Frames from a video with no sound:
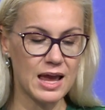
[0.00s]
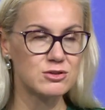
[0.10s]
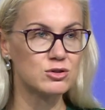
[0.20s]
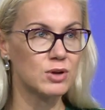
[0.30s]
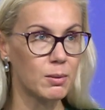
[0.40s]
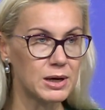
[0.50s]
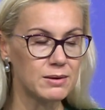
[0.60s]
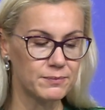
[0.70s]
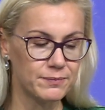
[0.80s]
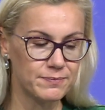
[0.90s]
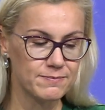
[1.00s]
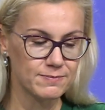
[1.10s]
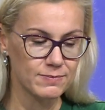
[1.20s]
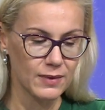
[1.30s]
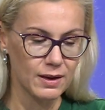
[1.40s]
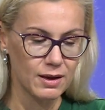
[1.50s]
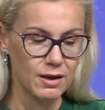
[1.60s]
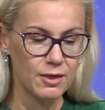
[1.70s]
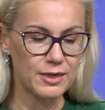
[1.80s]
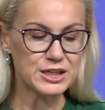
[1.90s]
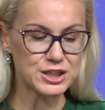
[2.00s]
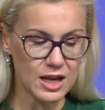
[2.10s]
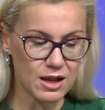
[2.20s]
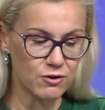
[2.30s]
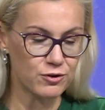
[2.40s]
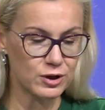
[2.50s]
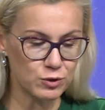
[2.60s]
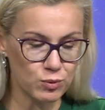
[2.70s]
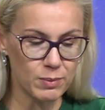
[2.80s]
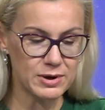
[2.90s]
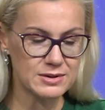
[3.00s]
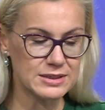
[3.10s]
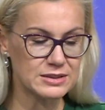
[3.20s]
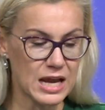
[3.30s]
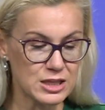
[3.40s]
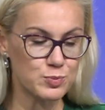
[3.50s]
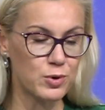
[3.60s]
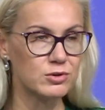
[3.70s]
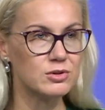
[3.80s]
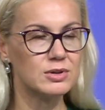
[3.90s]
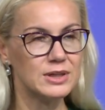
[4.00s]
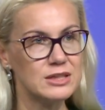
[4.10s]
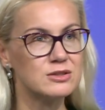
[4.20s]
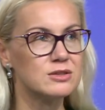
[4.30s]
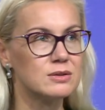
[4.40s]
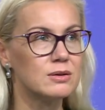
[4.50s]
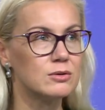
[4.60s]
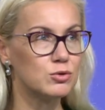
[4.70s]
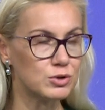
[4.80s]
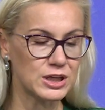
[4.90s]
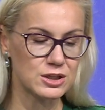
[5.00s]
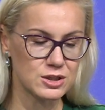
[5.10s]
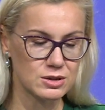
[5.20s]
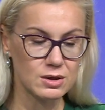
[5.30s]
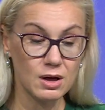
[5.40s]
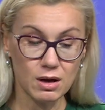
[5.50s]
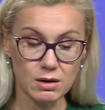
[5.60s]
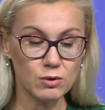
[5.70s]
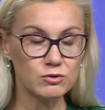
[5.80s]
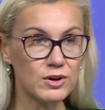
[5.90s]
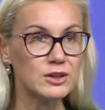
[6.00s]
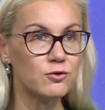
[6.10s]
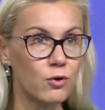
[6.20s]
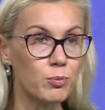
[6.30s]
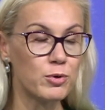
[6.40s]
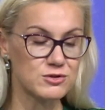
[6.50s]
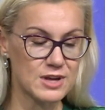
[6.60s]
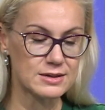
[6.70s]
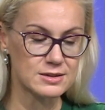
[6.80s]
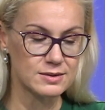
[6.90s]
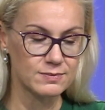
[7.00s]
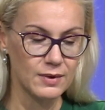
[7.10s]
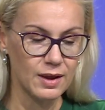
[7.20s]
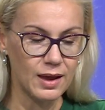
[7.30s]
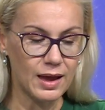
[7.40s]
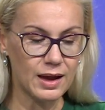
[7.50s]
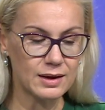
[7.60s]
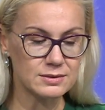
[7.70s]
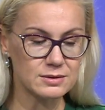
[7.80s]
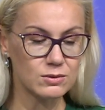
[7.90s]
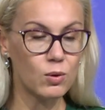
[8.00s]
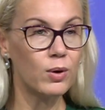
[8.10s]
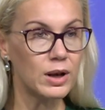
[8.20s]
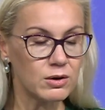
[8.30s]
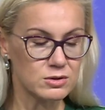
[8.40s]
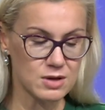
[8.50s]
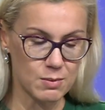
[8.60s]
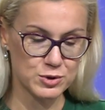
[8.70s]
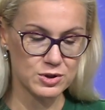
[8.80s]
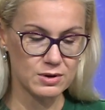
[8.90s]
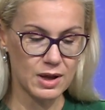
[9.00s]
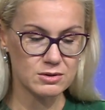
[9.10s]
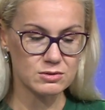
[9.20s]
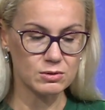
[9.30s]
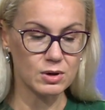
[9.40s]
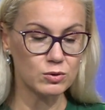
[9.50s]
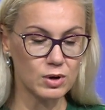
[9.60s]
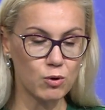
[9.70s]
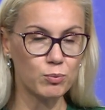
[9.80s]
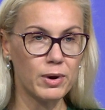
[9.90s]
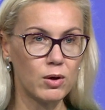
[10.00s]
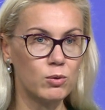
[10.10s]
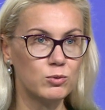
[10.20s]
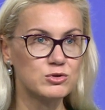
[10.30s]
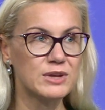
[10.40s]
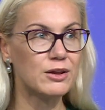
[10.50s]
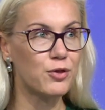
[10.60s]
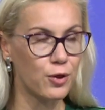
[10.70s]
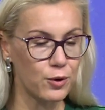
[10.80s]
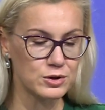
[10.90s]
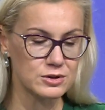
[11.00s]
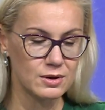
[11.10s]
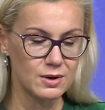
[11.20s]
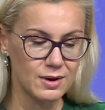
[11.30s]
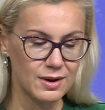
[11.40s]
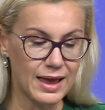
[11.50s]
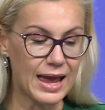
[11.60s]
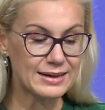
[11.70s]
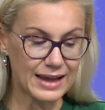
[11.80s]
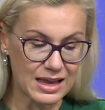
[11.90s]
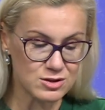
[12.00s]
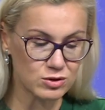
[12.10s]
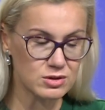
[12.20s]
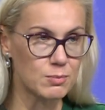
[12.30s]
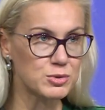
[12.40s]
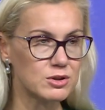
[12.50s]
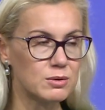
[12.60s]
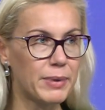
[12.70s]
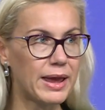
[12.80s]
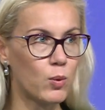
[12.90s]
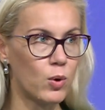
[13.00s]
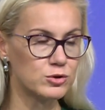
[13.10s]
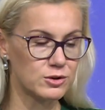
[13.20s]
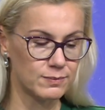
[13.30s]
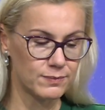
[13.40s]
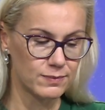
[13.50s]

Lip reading: has to double. The share of renewables in transport needs to reach around 24%. And oil consumption has to go down by almost a third, and gas consumption by a quarter.